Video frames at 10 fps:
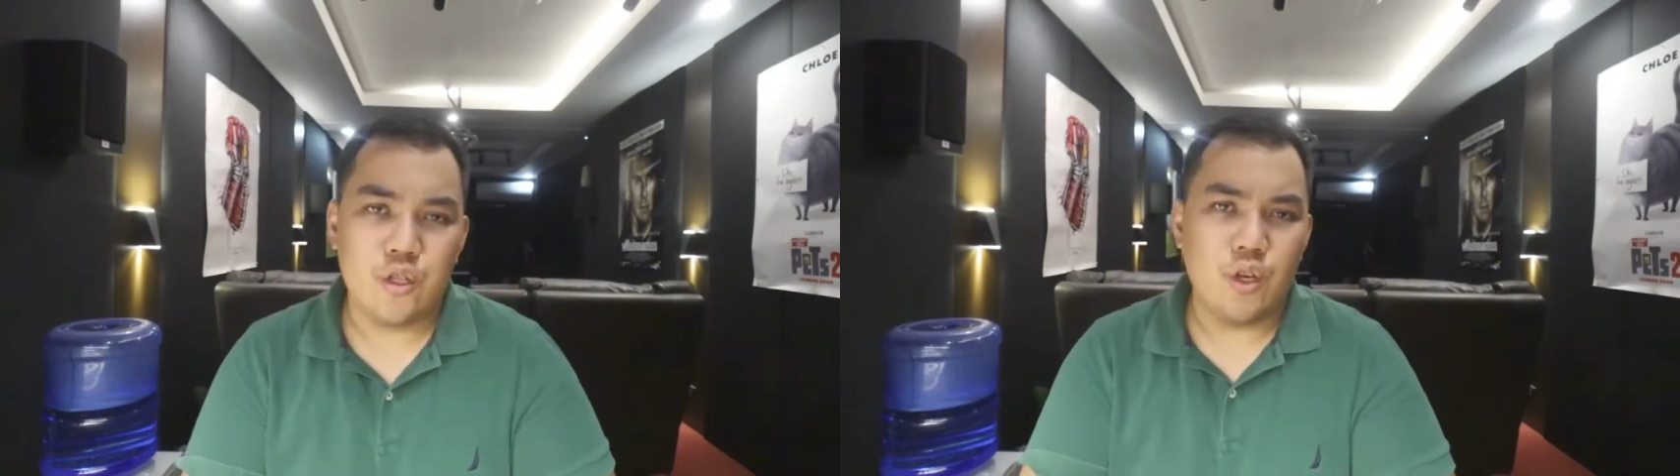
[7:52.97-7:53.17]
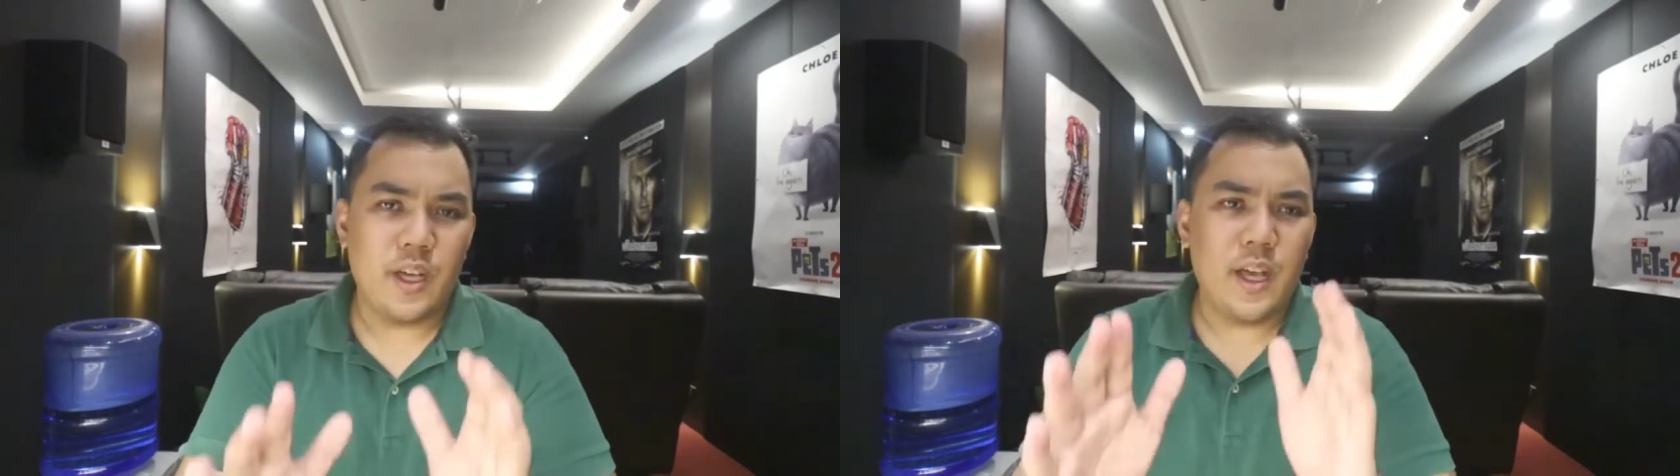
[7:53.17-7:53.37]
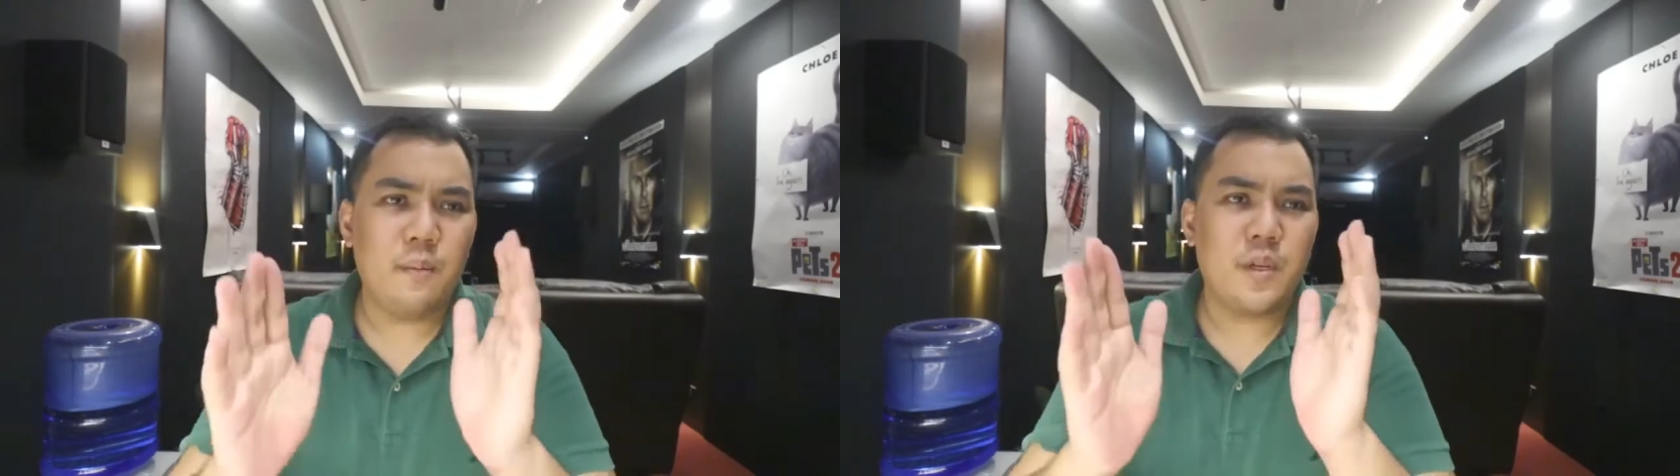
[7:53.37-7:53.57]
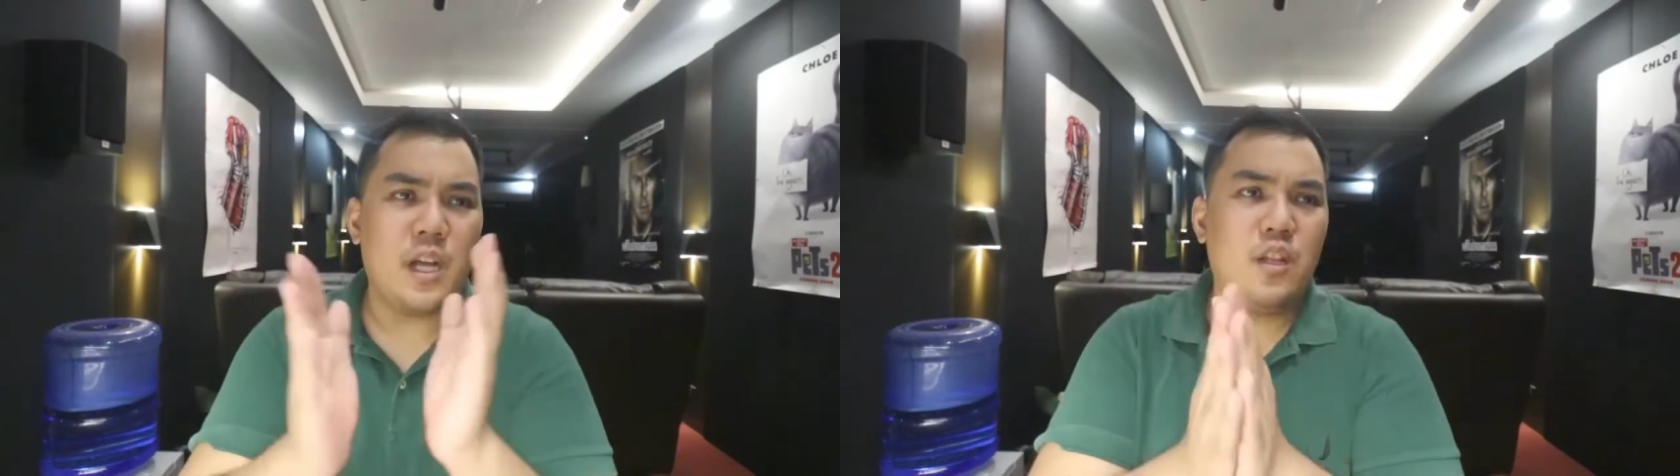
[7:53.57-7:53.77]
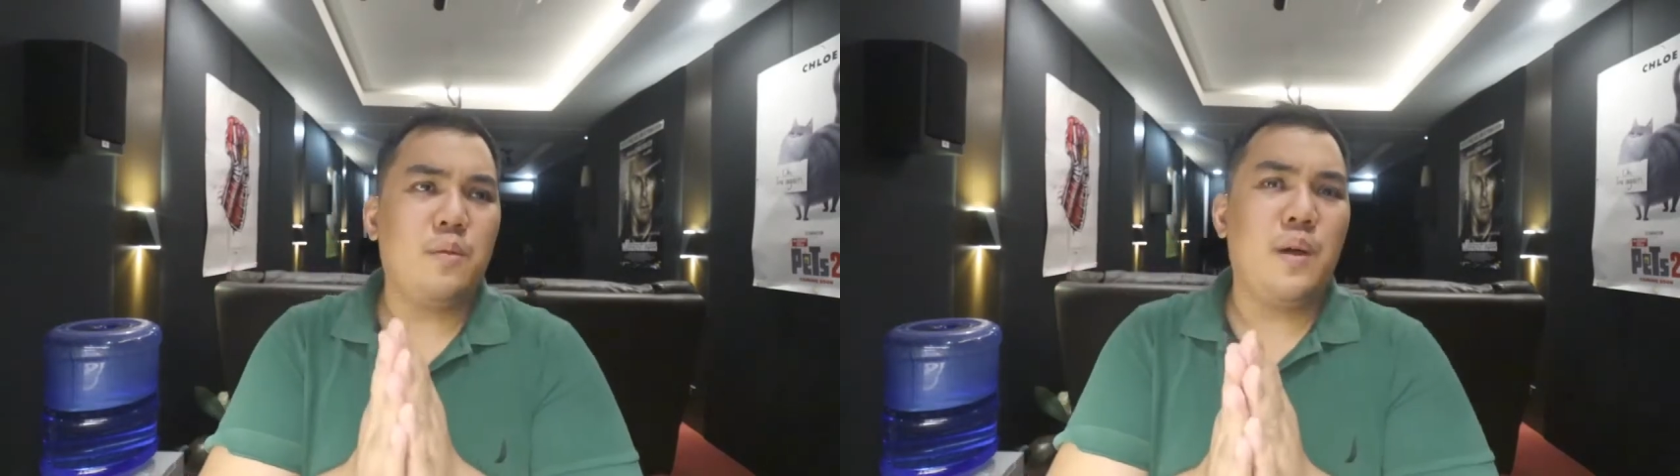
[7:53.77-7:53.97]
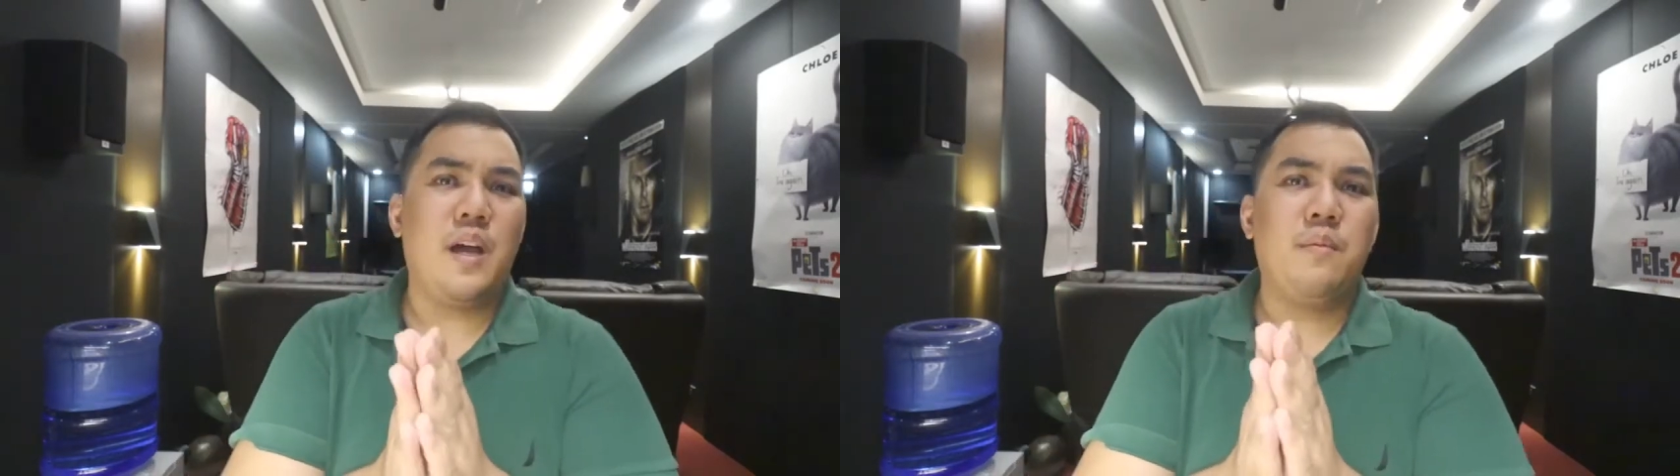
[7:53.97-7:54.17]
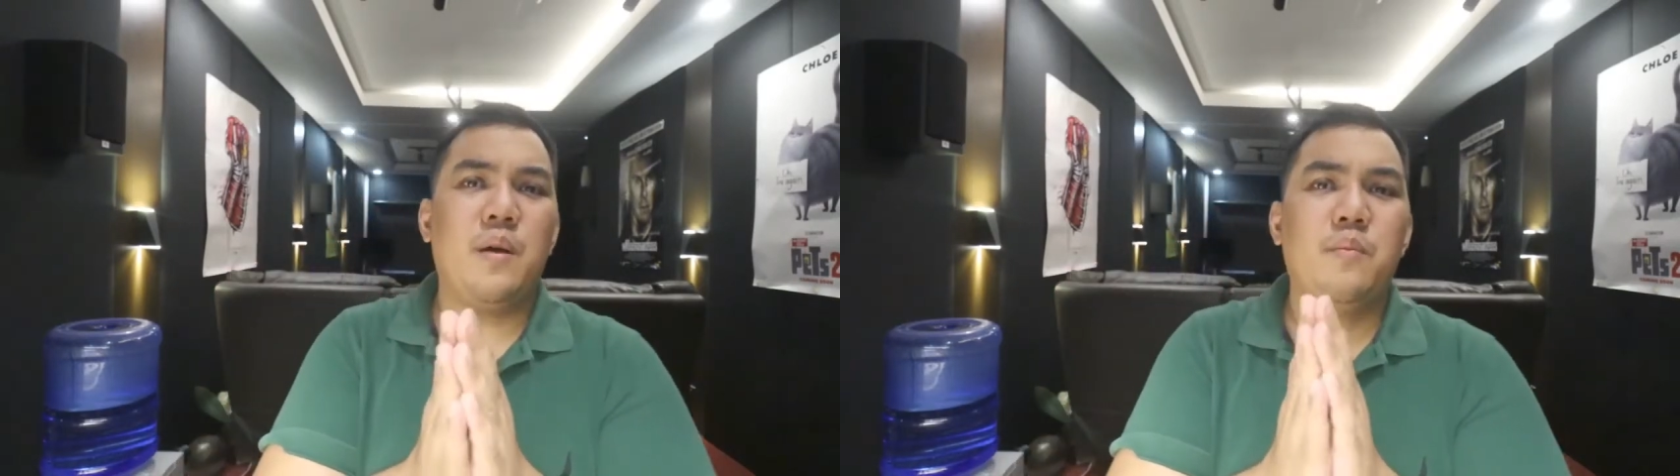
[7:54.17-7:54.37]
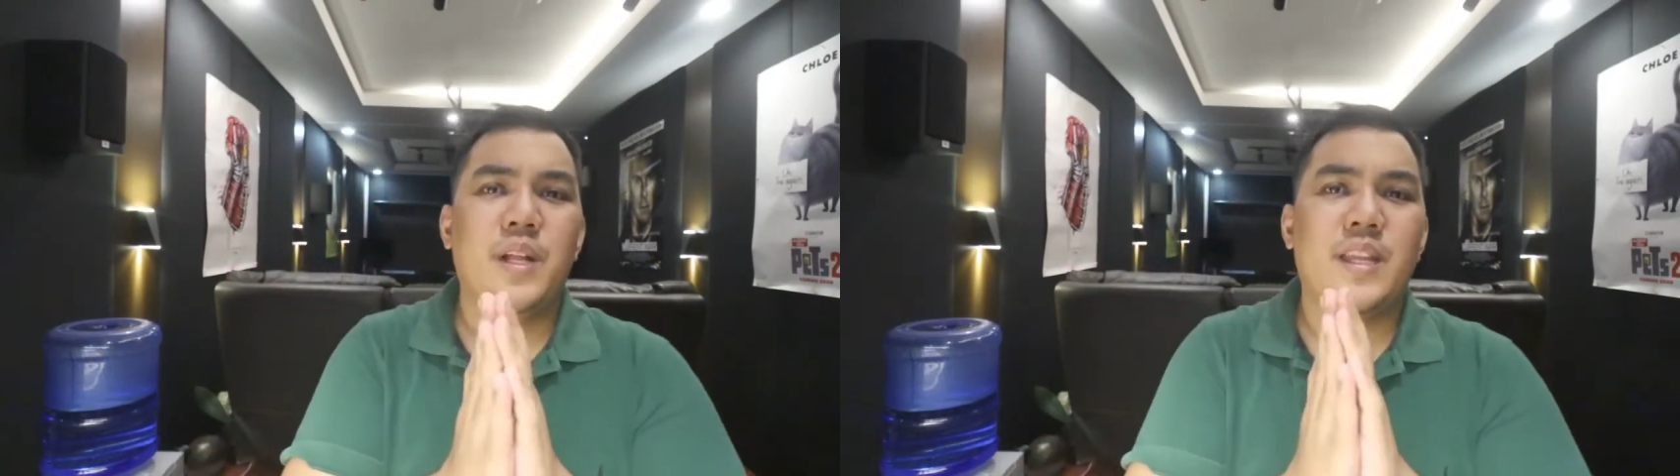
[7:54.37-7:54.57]
So again, masyado na
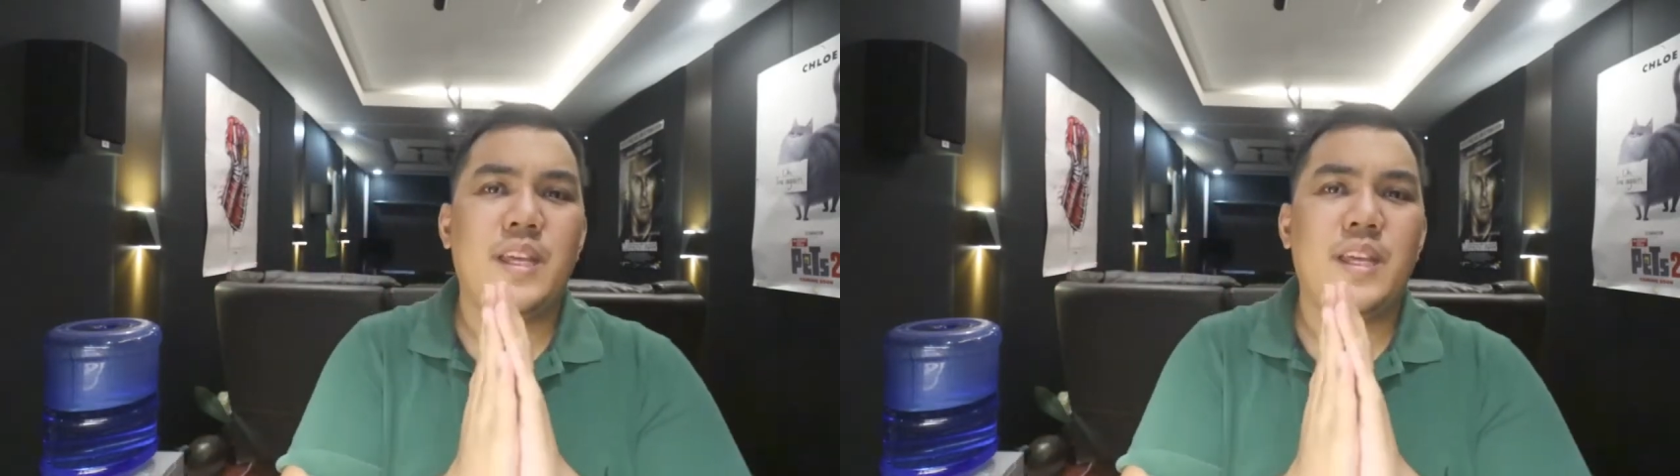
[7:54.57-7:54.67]
mahaba, but